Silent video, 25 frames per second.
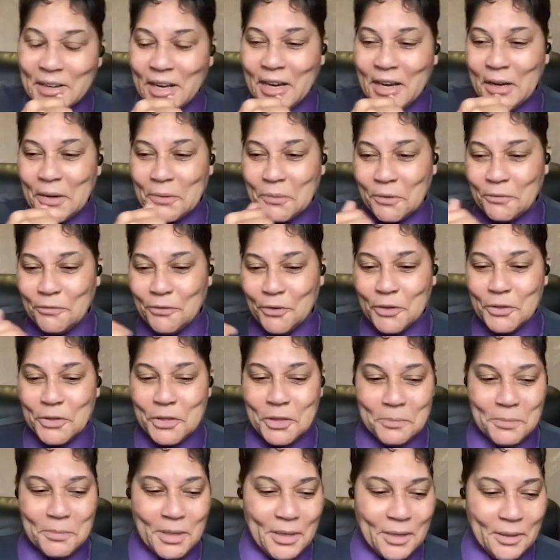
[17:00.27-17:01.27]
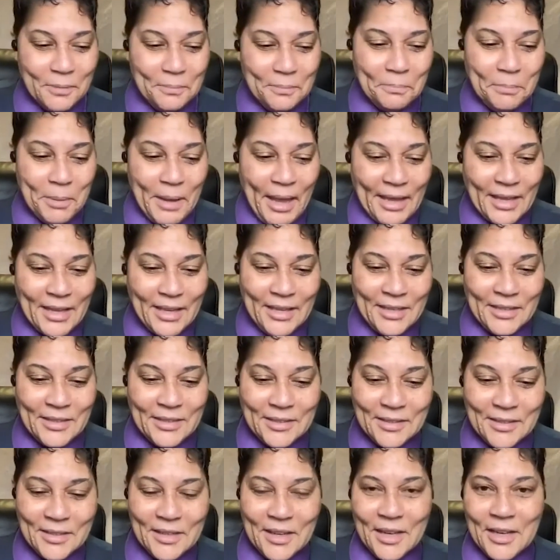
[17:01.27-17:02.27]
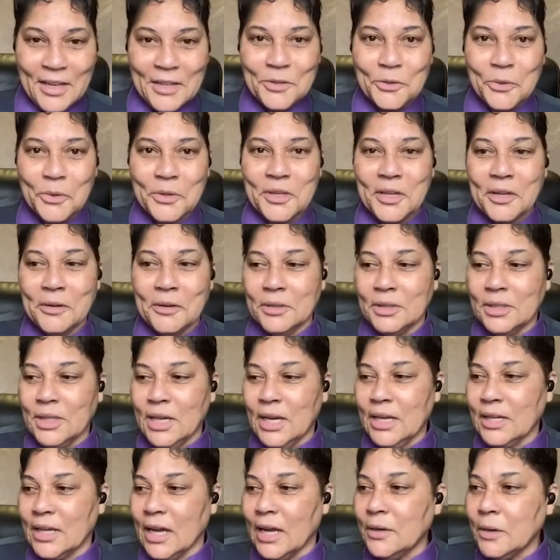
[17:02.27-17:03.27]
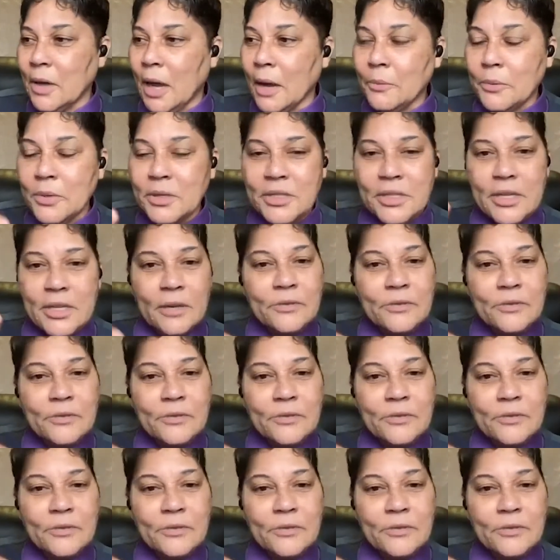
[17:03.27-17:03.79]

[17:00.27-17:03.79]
referred to me back in North Carolina. I would